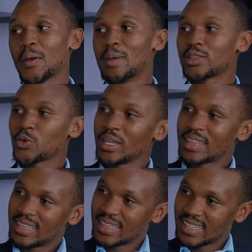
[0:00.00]
But wheat,
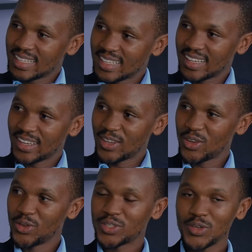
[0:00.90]

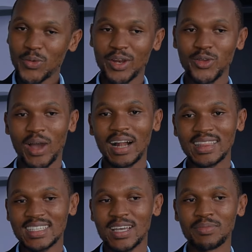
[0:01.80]
you see, when you
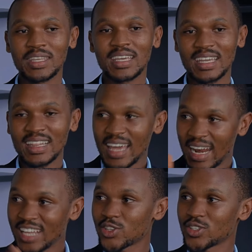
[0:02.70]
alter something in
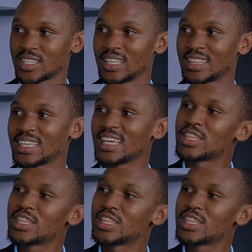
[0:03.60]
their natural state,